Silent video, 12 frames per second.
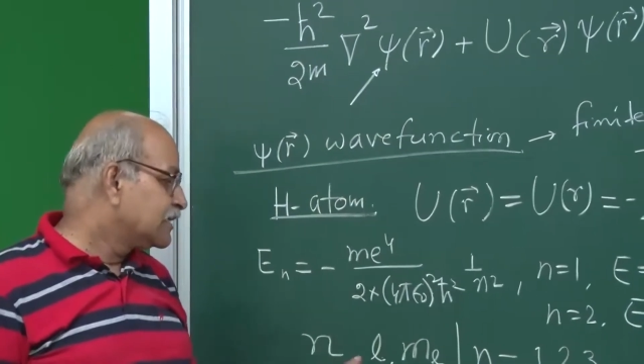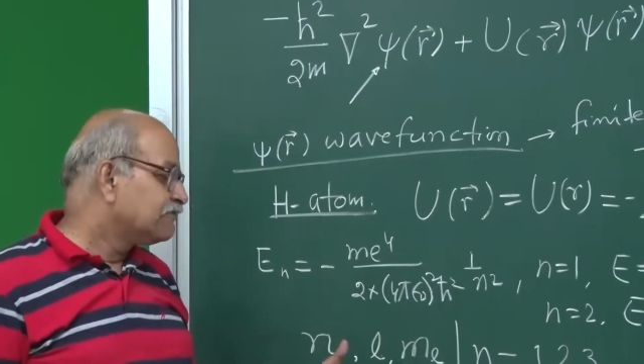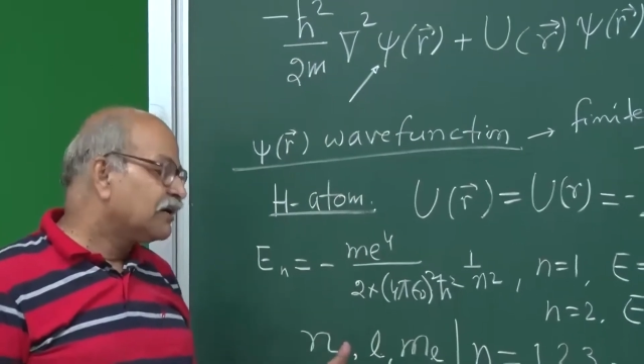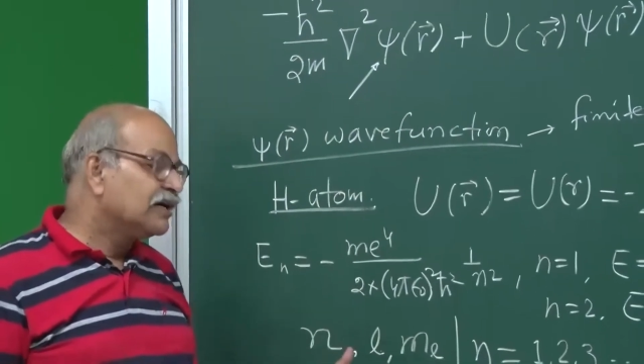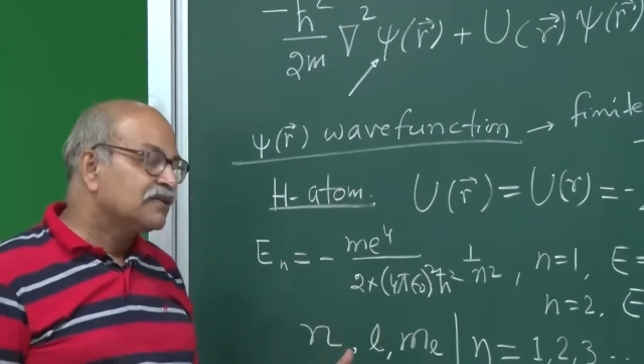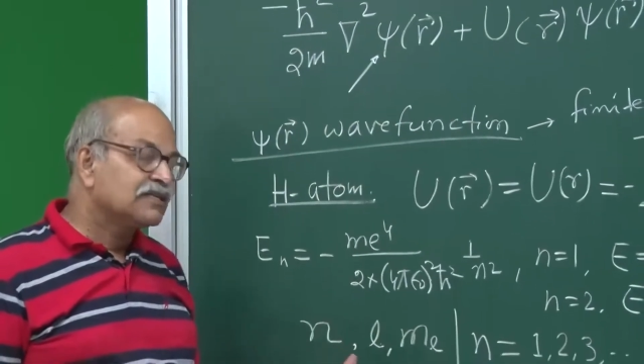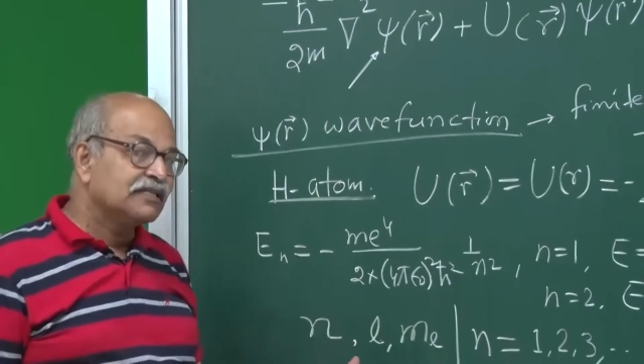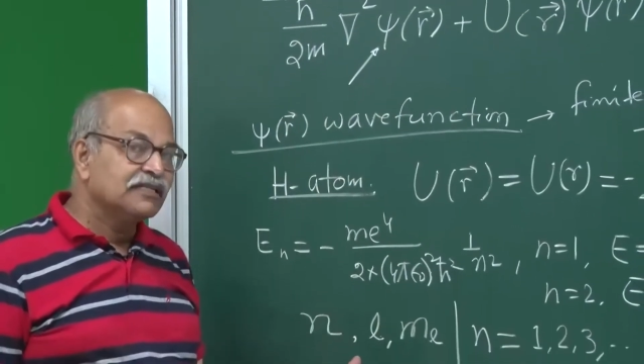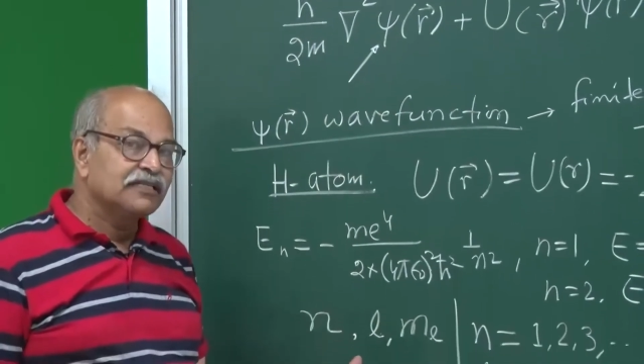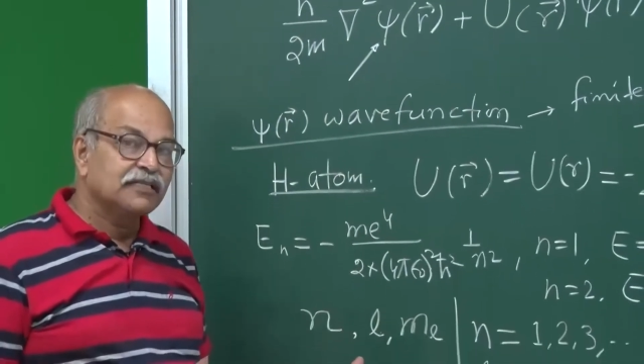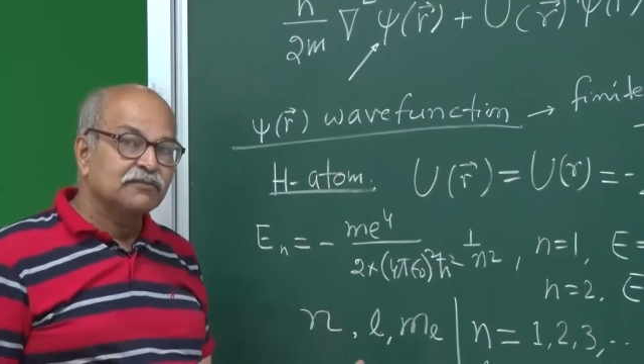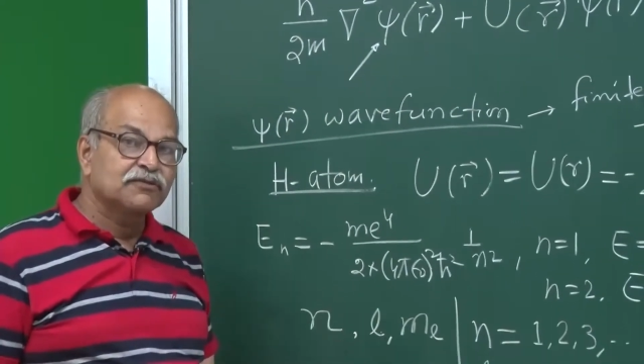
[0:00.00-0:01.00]
get a function
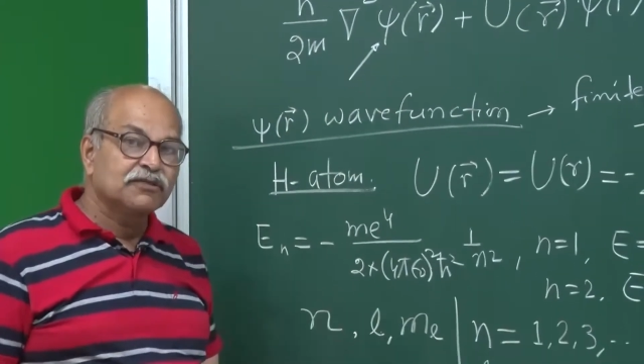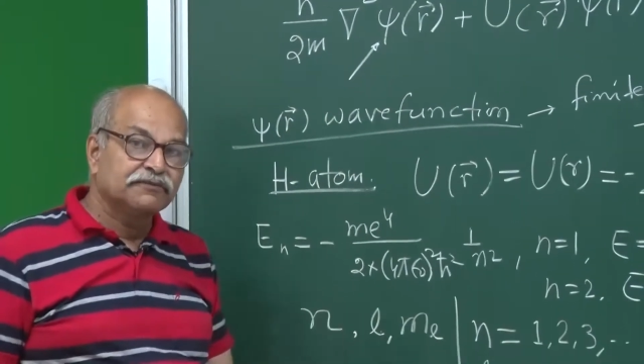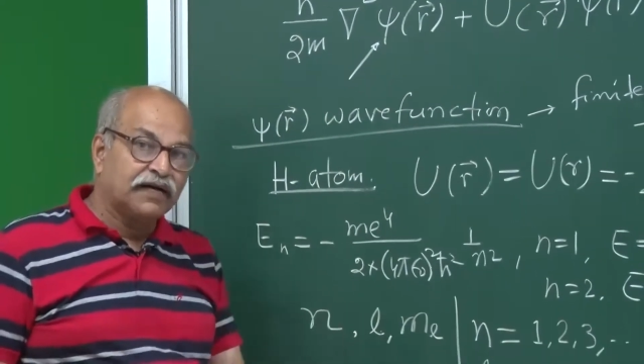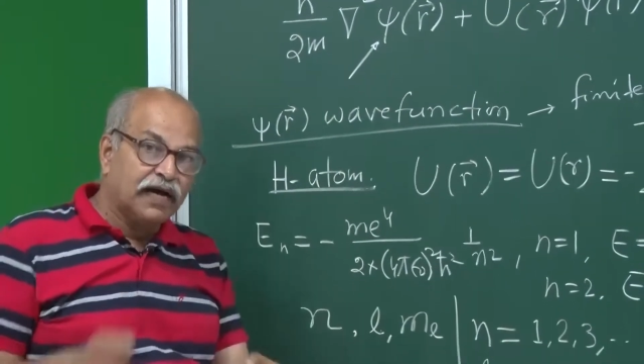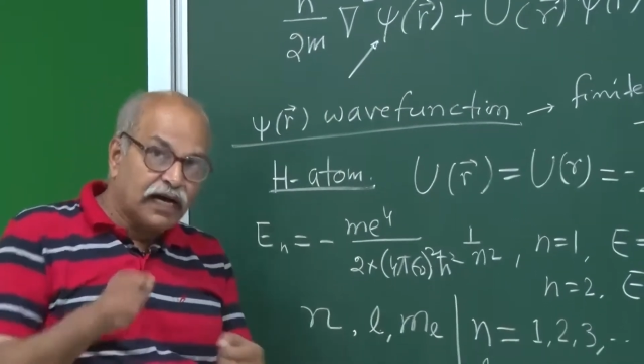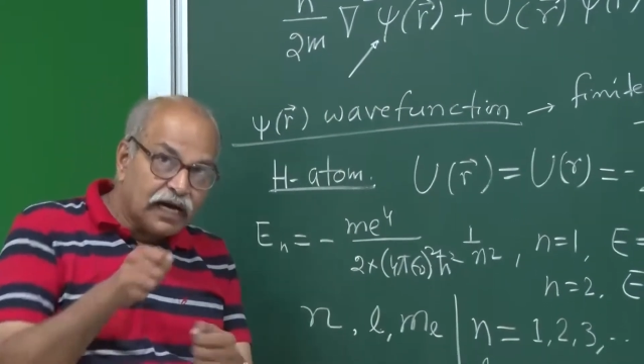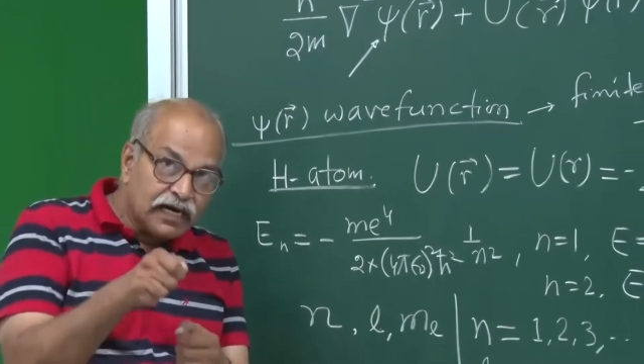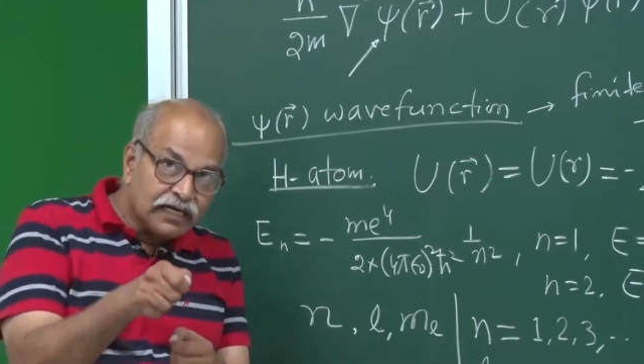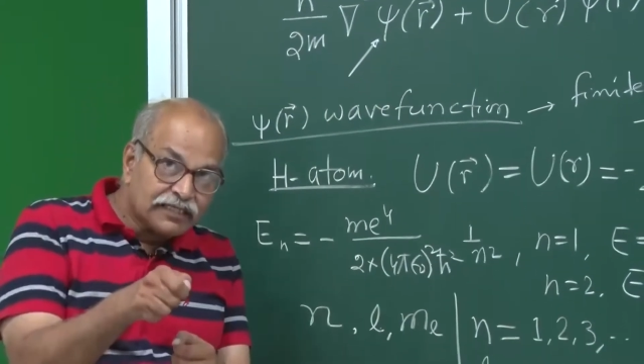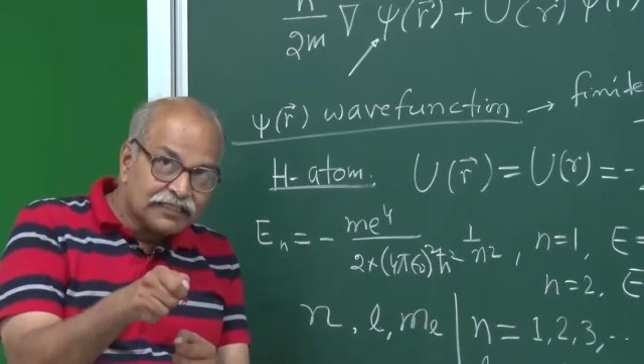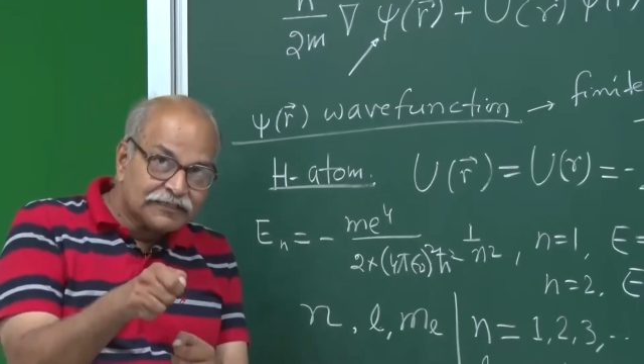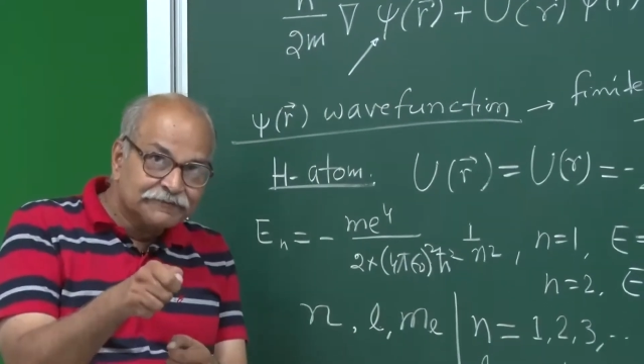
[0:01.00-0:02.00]
in terms of
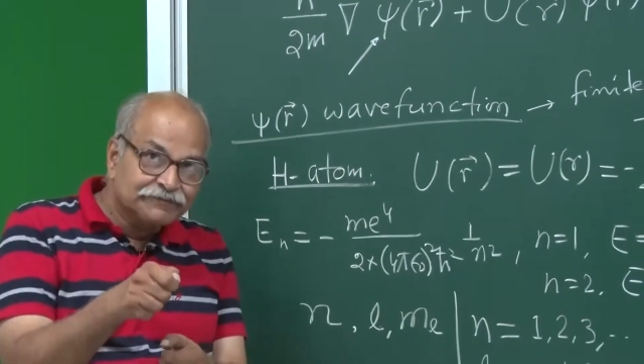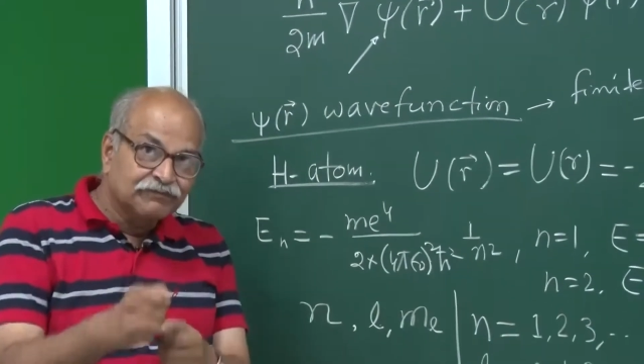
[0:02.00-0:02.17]
r,